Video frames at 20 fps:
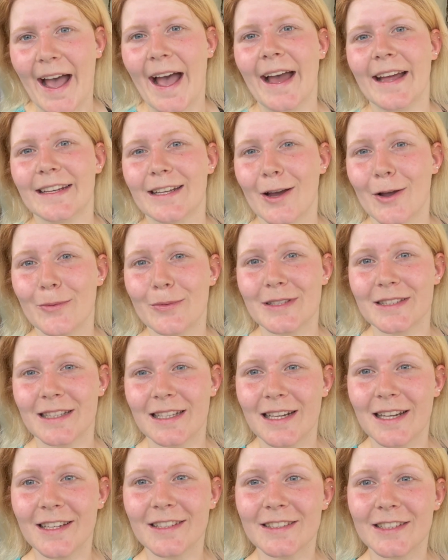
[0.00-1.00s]
and I was the
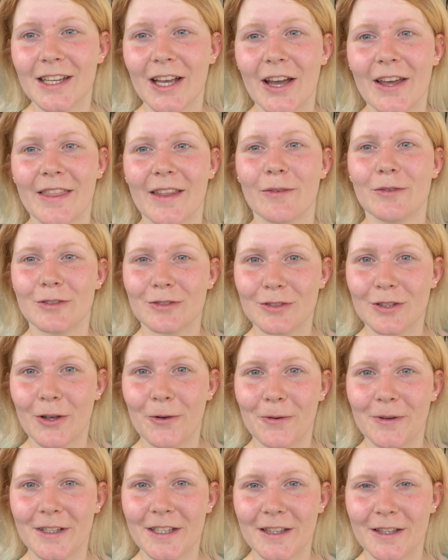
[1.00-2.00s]
last to go and there was no
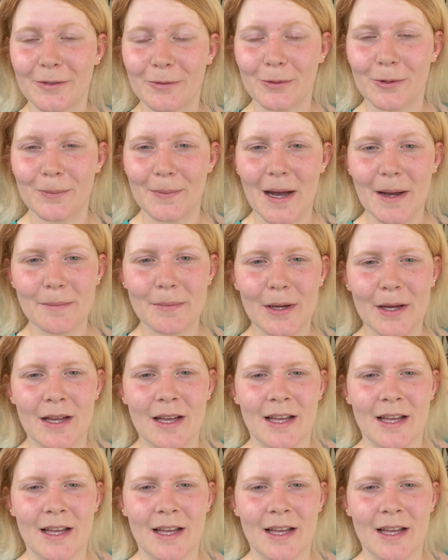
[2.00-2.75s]
one in the warm-up.